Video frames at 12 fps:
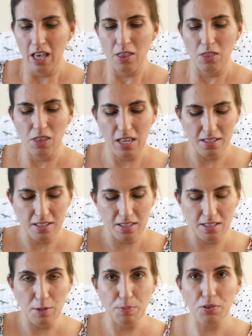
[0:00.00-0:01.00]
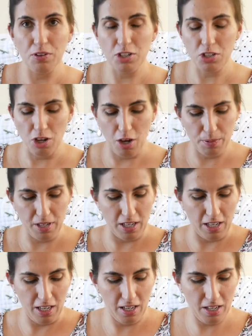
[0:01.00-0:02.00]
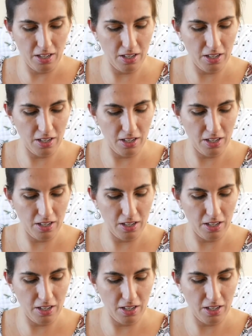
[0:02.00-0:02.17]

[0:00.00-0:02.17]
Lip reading: This zipper on the top here,